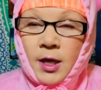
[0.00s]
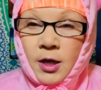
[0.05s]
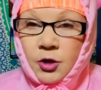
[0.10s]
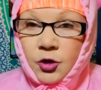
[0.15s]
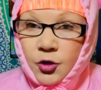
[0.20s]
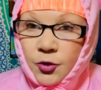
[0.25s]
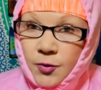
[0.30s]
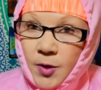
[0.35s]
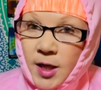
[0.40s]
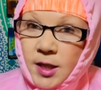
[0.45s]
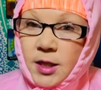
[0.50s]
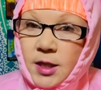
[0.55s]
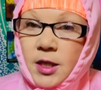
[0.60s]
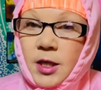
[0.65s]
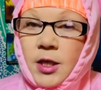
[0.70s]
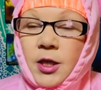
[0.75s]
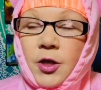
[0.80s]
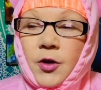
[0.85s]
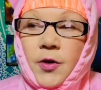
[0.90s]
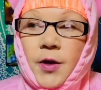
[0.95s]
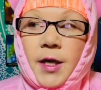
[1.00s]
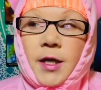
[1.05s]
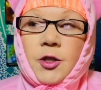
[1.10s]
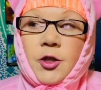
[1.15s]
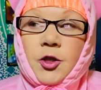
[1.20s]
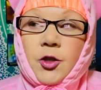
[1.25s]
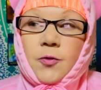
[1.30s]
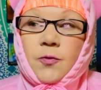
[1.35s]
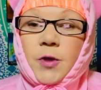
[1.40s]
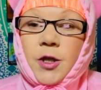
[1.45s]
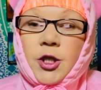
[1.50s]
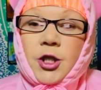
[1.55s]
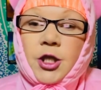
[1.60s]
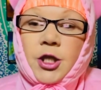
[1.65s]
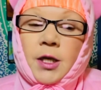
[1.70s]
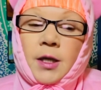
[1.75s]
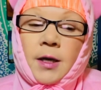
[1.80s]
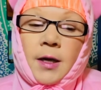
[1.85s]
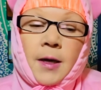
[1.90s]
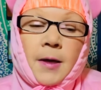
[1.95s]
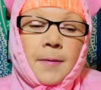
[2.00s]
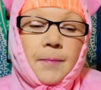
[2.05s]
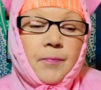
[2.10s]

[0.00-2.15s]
trusting your intuition.